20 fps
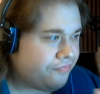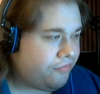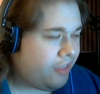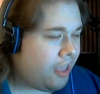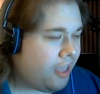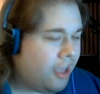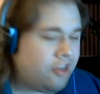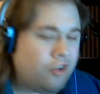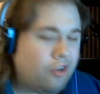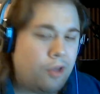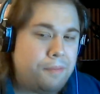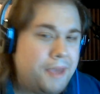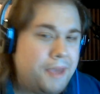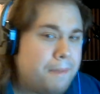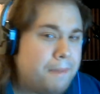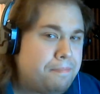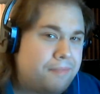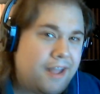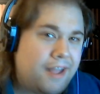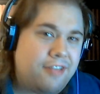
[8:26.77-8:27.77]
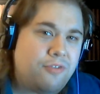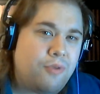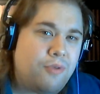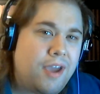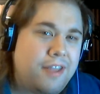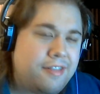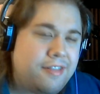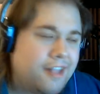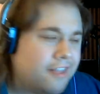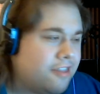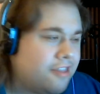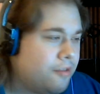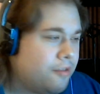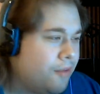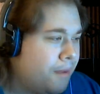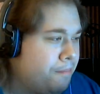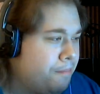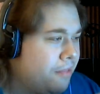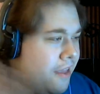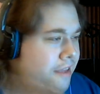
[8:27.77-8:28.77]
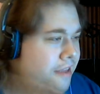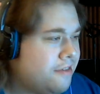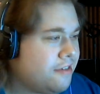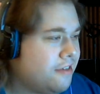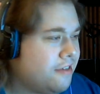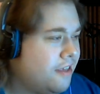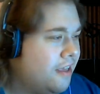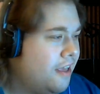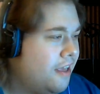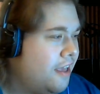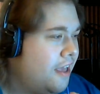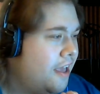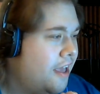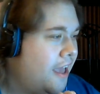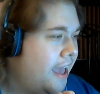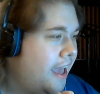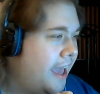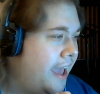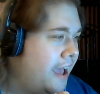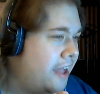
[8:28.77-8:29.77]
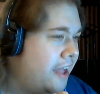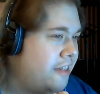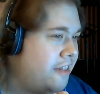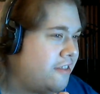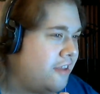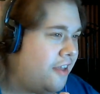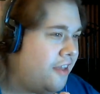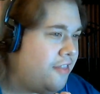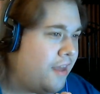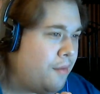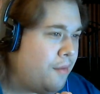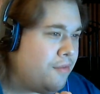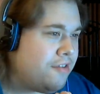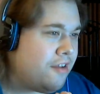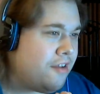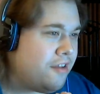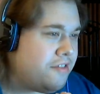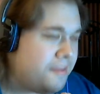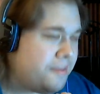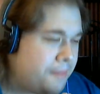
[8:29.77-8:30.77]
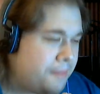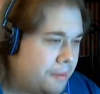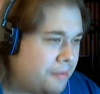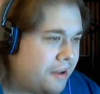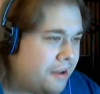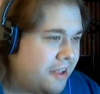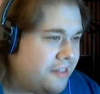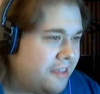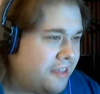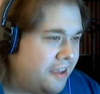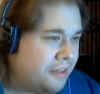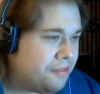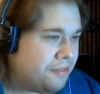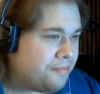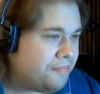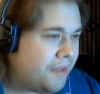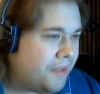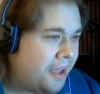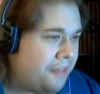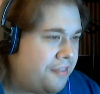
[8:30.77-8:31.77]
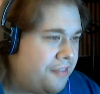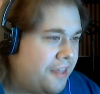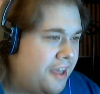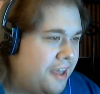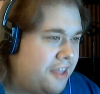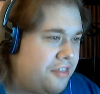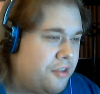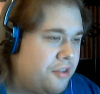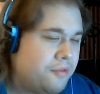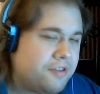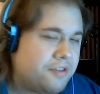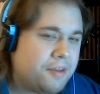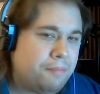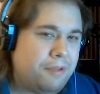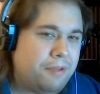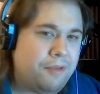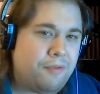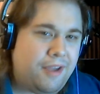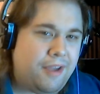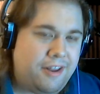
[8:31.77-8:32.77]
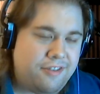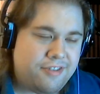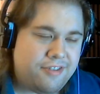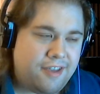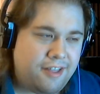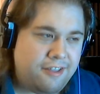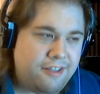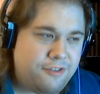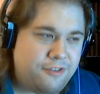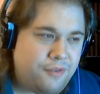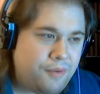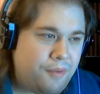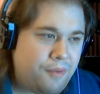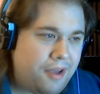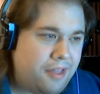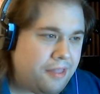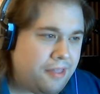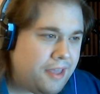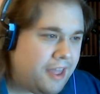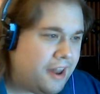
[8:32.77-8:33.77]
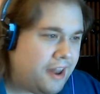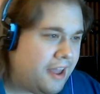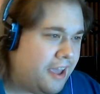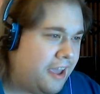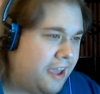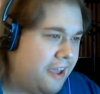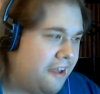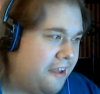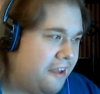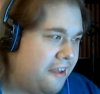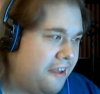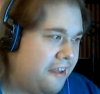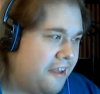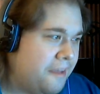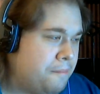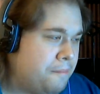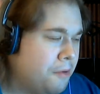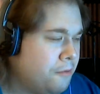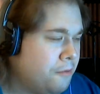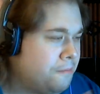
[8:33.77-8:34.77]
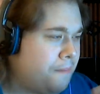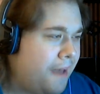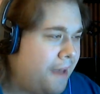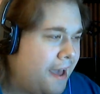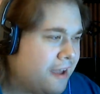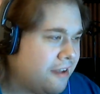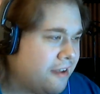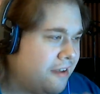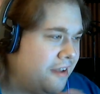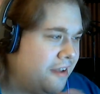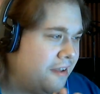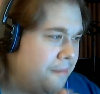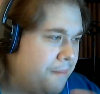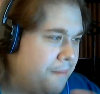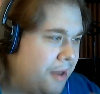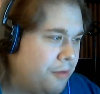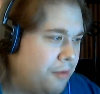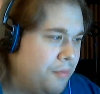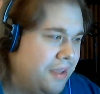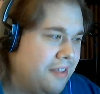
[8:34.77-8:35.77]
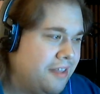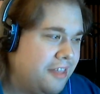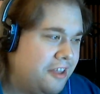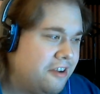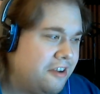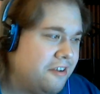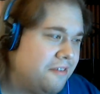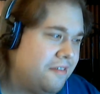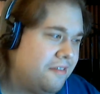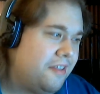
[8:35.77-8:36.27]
I told them, yep, that's right. That's the right place. And that was on September 19th. And then there was complete radio silence for a while. And I poked back about a week later.